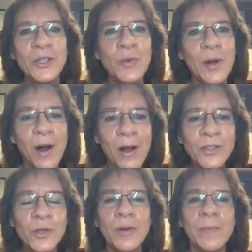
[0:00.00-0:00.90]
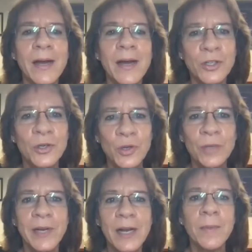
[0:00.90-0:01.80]
You also went to school
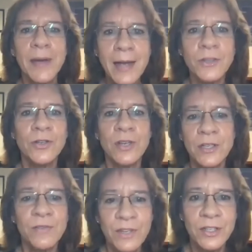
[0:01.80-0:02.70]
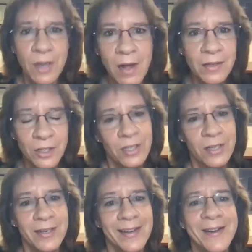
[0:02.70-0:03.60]
to become an exercise
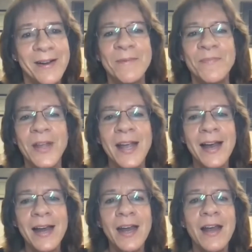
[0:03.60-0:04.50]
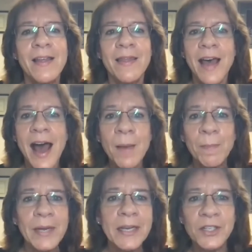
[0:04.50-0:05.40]
physiologist. And that
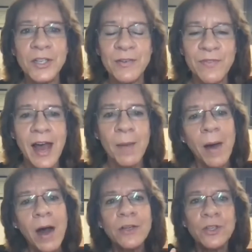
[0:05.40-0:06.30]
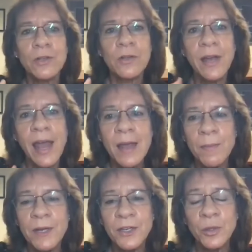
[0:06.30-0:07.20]
piece of that puzzle
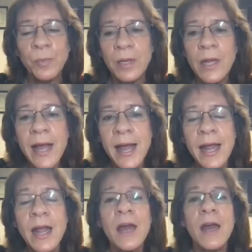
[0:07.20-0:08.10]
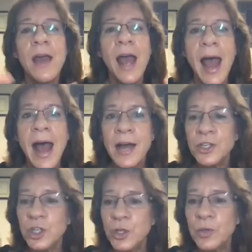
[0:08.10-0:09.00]
came into play
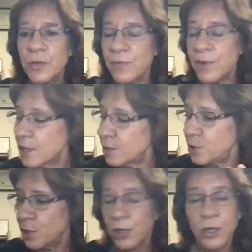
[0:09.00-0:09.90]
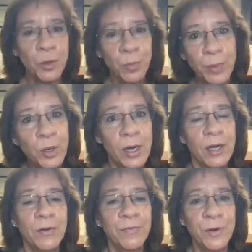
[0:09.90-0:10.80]
as you developed your book
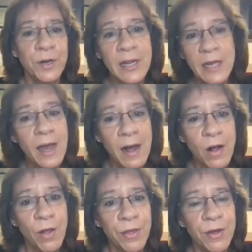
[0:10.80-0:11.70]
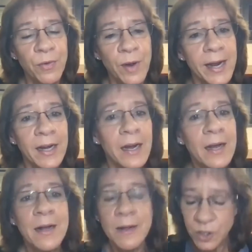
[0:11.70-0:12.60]
for knee health, right?
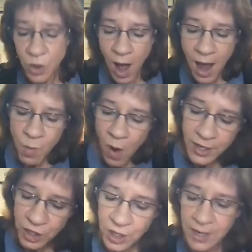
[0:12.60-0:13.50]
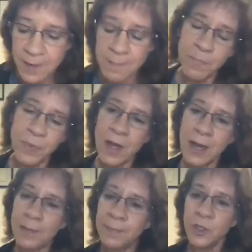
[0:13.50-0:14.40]
So yeah. I want you to
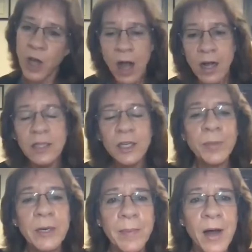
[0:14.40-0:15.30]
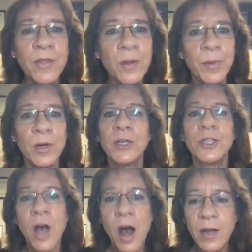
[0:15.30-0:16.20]
um, talk a little bit about the book,
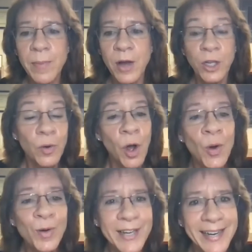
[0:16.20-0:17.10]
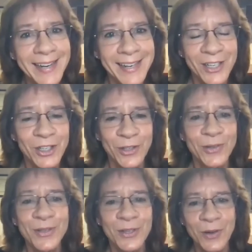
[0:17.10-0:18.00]
talk about your own knee
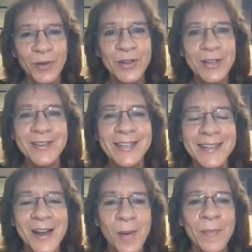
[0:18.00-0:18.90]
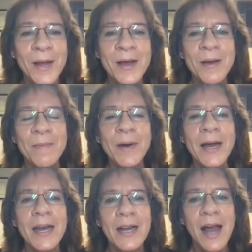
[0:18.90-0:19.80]
issues. You know, you did some,
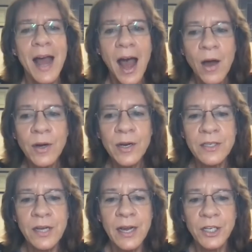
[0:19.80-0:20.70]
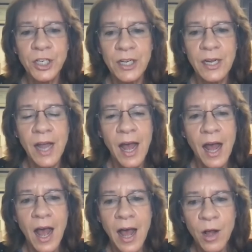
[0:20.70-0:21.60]
but how did Tai Chi
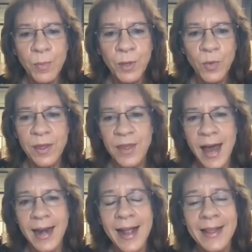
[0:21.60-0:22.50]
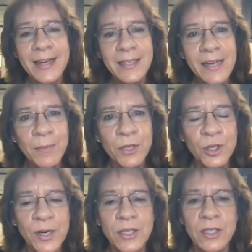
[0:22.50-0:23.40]
help you with that? And then
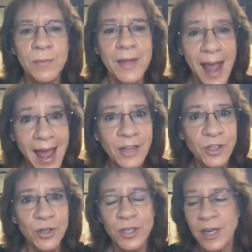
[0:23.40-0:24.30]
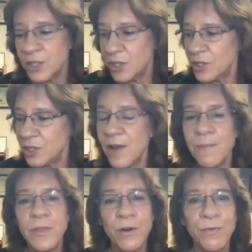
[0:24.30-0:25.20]
demonstrate some of the exercises
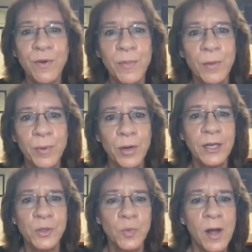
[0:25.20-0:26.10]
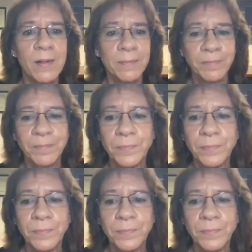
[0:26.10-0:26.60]
that are from the book as well.